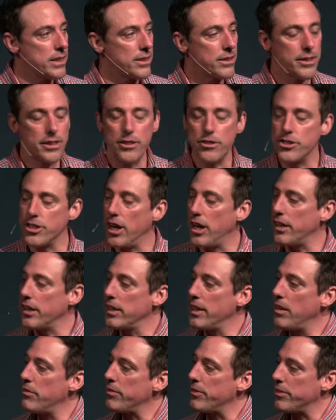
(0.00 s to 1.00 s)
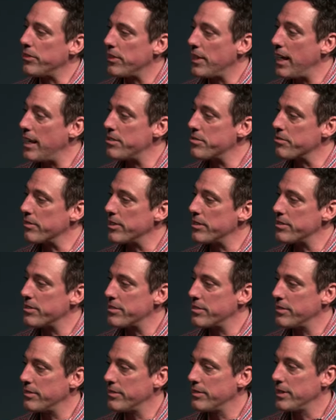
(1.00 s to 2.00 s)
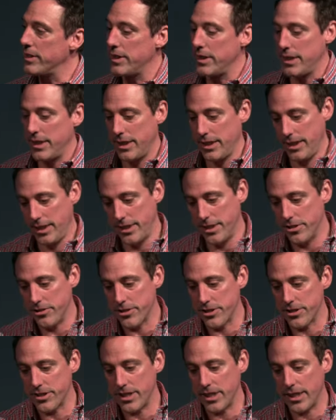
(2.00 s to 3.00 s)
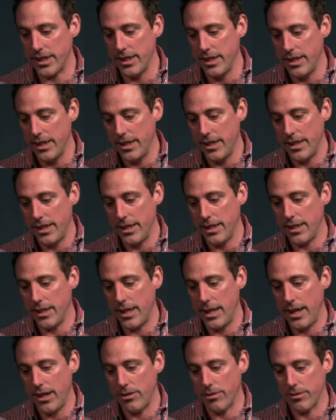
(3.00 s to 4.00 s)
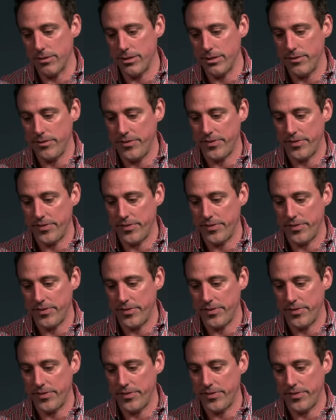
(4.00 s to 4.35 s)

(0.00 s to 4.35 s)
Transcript: Look at John 11, Lazarus, an interesting account.